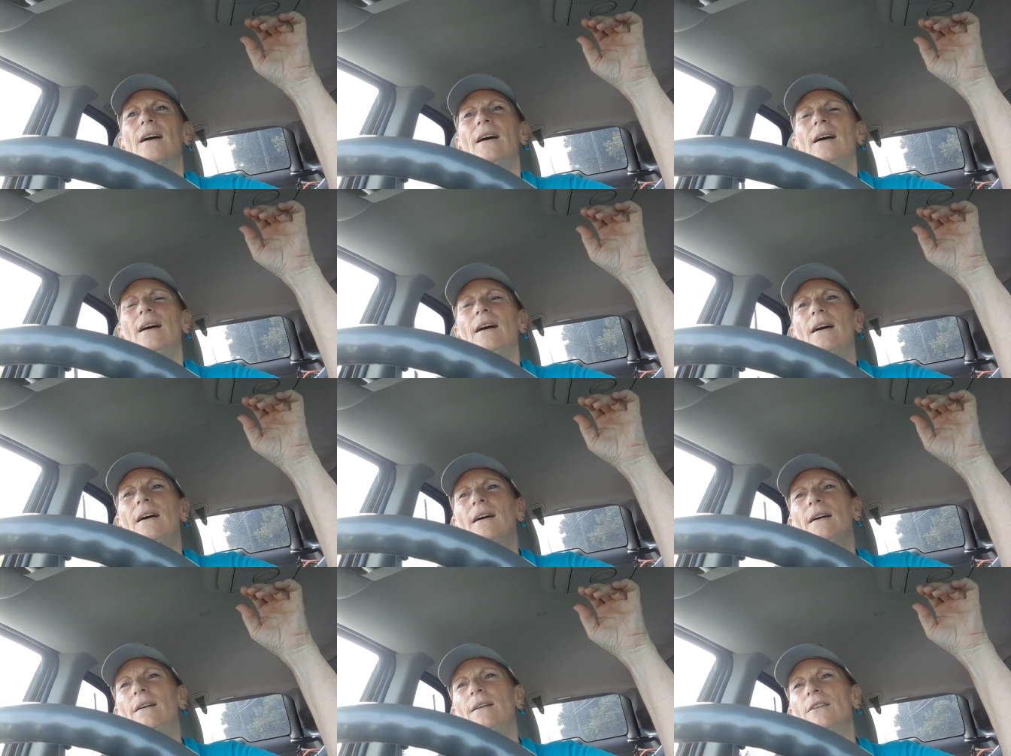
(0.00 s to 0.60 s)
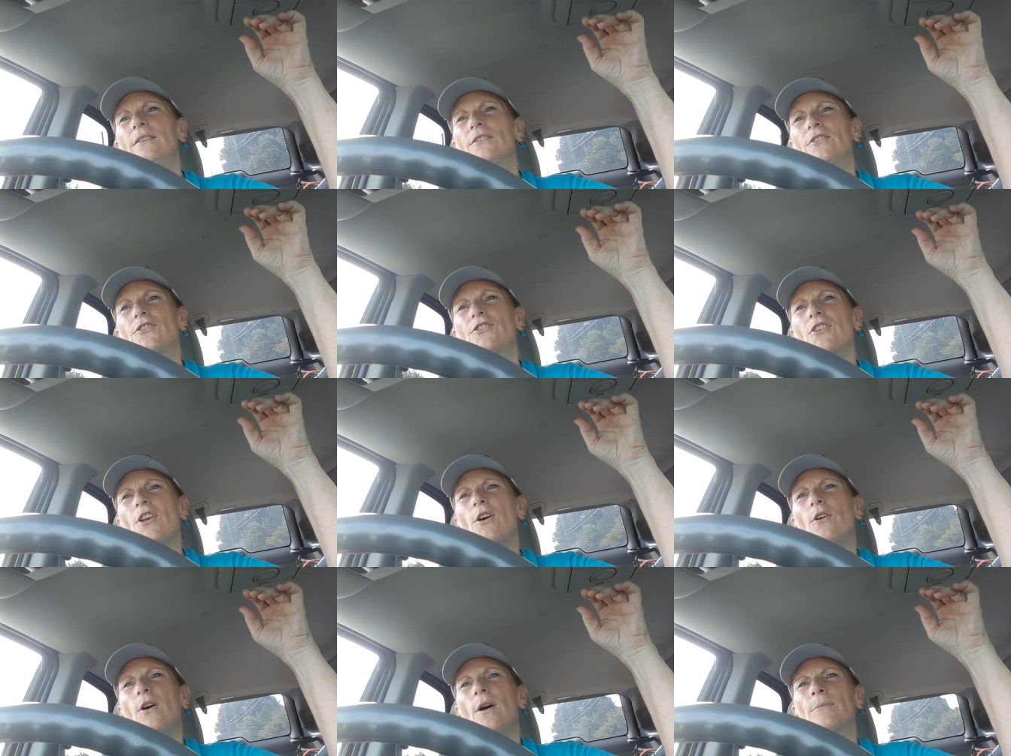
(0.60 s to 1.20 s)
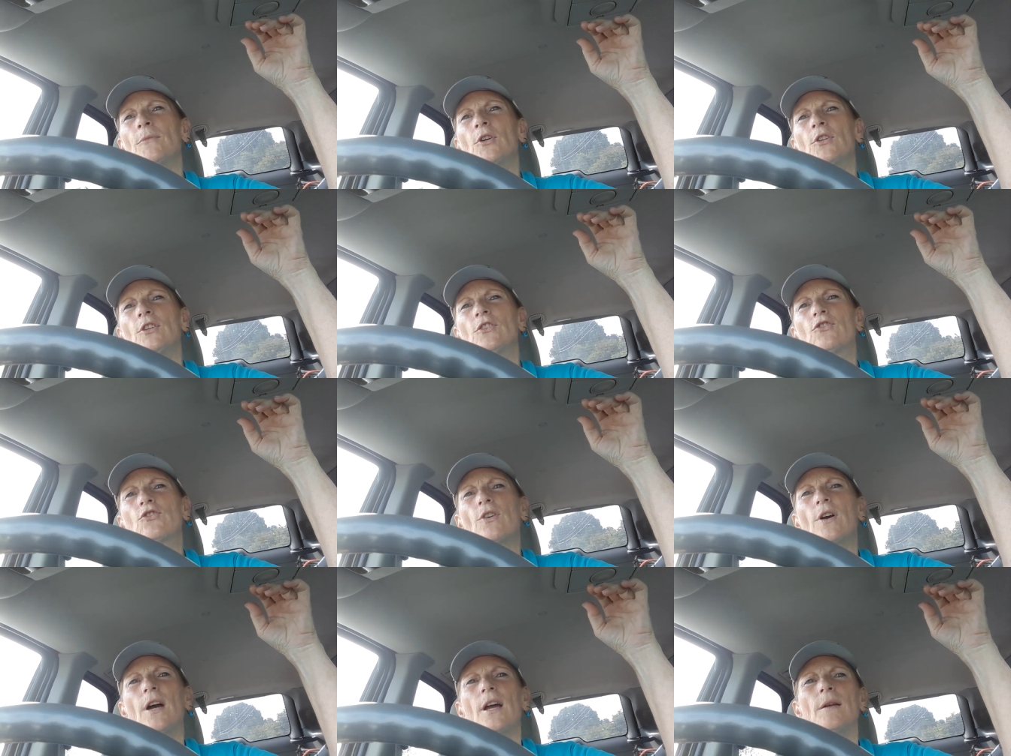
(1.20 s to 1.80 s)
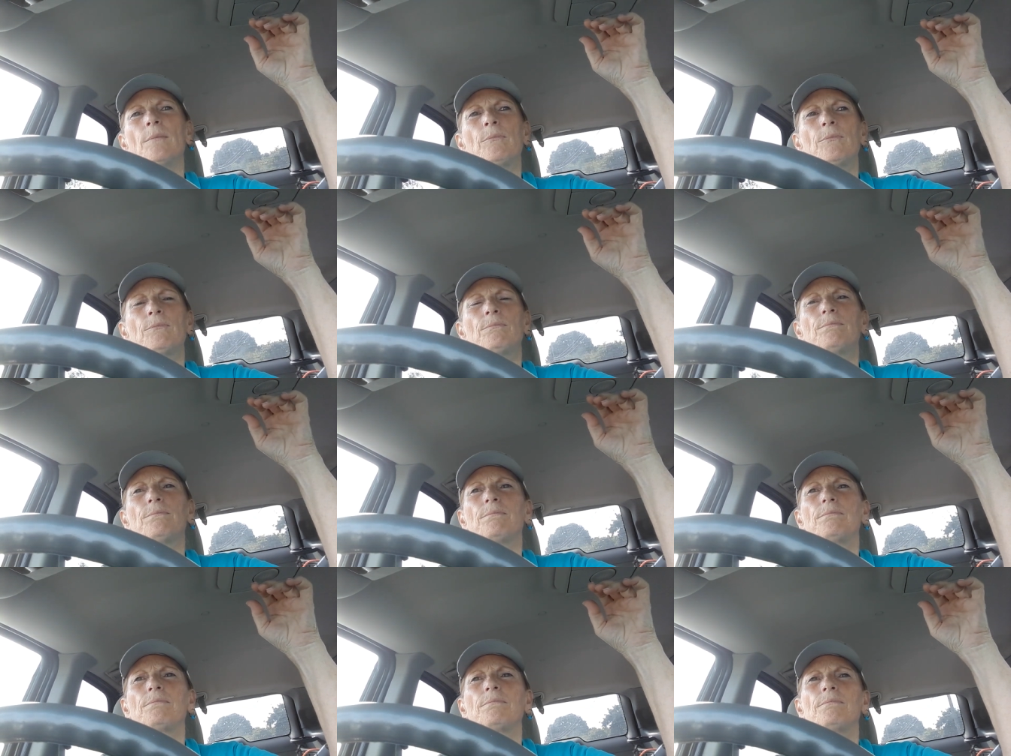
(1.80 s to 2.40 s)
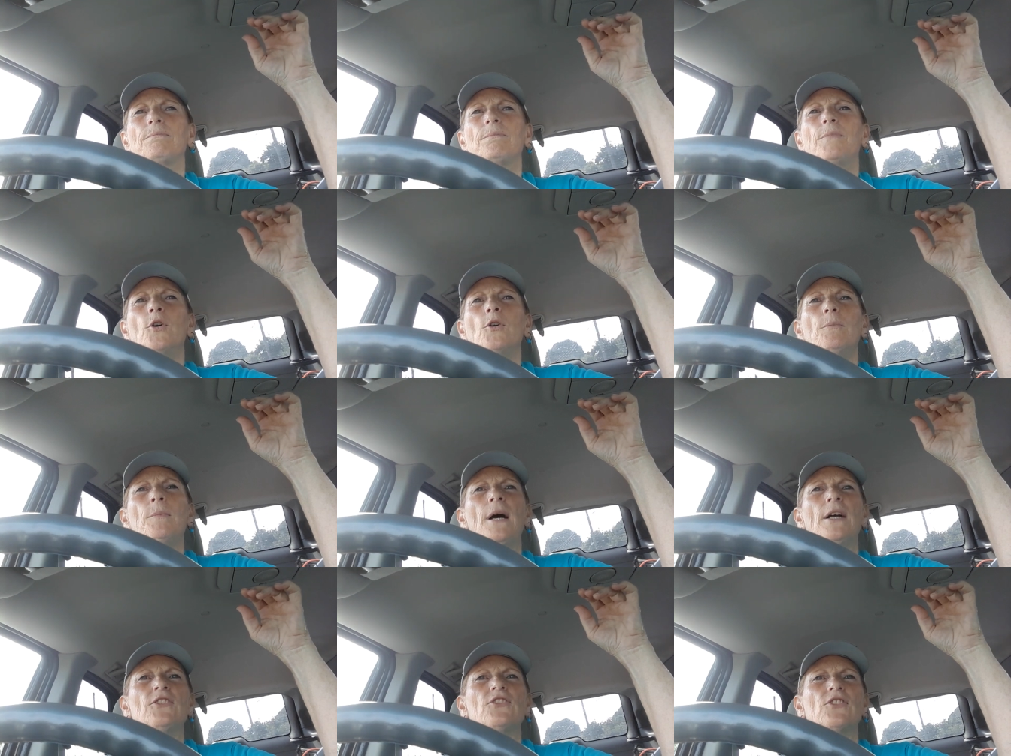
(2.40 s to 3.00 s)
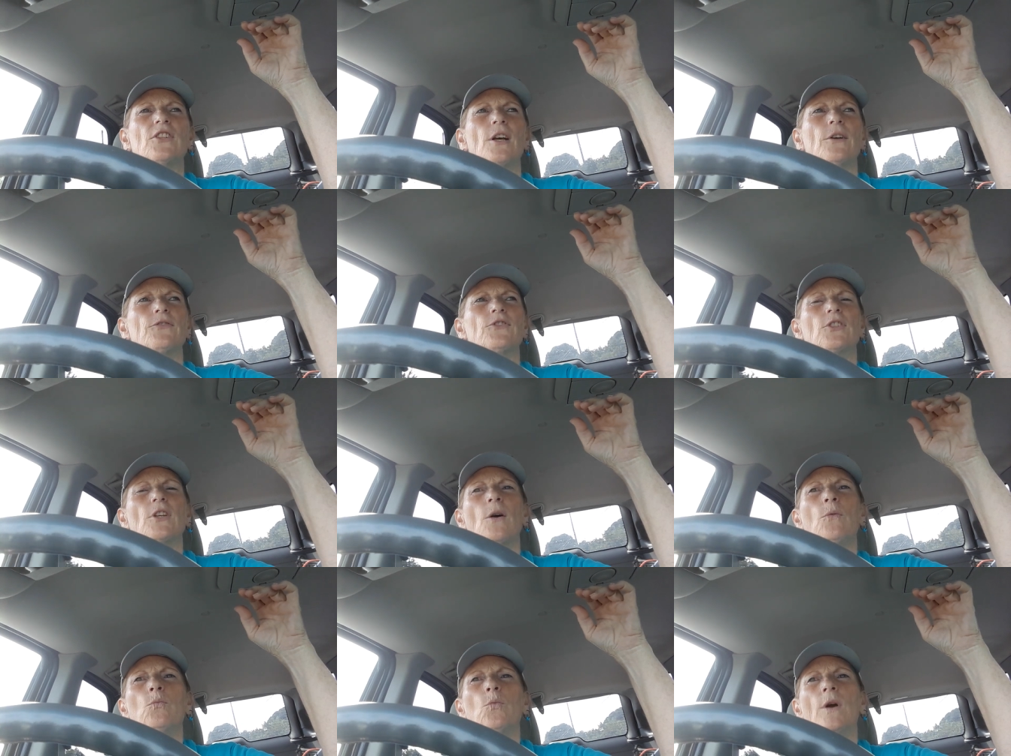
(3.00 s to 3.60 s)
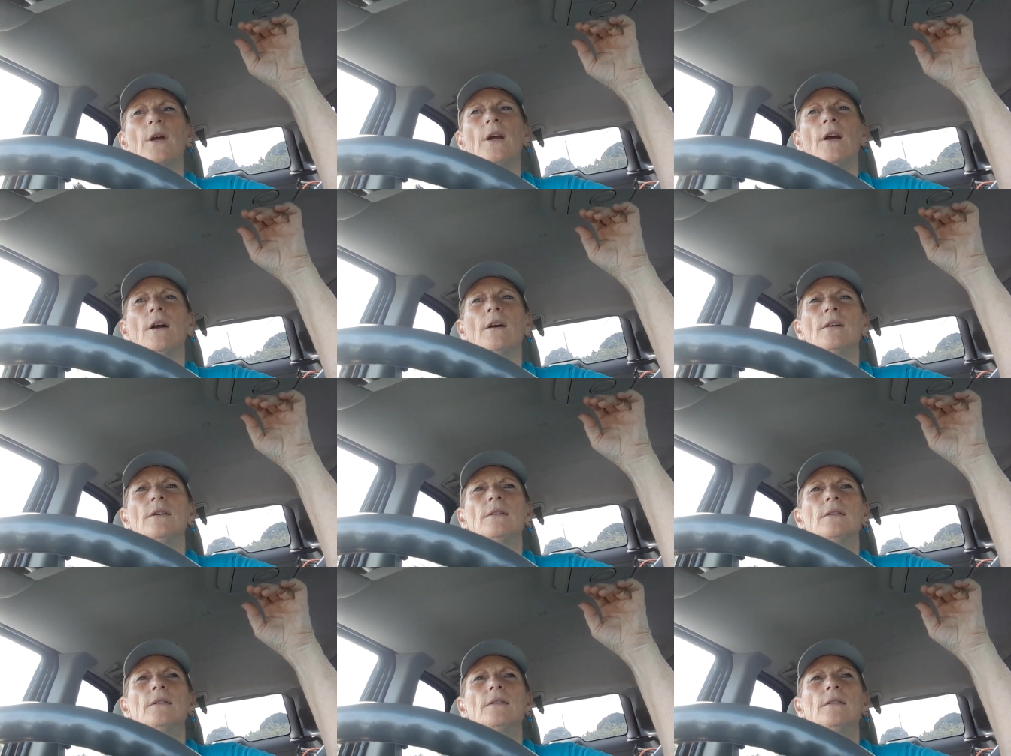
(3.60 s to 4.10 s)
Uh, so I'm going to try and put myself somewhere